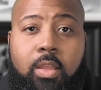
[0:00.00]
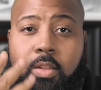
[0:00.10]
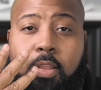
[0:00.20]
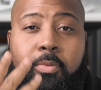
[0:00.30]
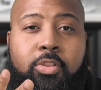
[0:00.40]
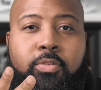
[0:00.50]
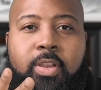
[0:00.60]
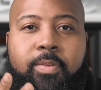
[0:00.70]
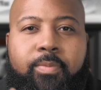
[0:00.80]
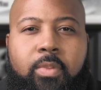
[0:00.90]
Number 3,
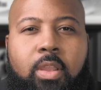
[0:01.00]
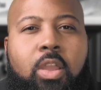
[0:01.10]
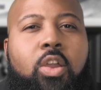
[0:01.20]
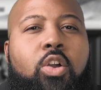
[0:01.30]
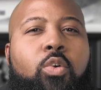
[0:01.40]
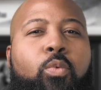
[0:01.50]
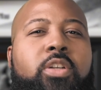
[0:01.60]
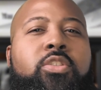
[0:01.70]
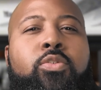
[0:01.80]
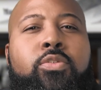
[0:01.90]
what
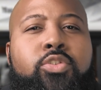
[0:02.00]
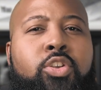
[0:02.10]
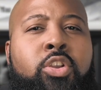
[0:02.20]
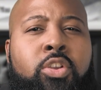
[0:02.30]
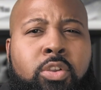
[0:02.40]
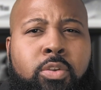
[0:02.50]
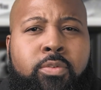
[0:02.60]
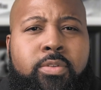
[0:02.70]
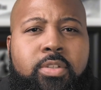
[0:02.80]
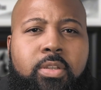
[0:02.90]
tools do you
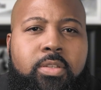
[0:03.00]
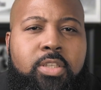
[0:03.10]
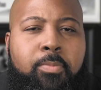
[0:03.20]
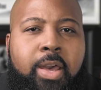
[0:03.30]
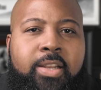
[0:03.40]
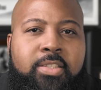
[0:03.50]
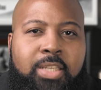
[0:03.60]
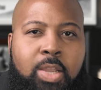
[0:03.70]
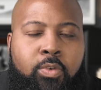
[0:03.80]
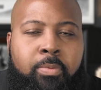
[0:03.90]
use to monitor
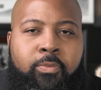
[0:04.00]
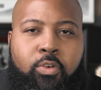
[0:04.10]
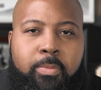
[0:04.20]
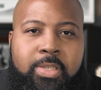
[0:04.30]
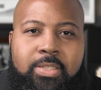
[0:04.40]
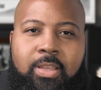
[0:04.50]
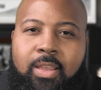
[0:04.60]
network performance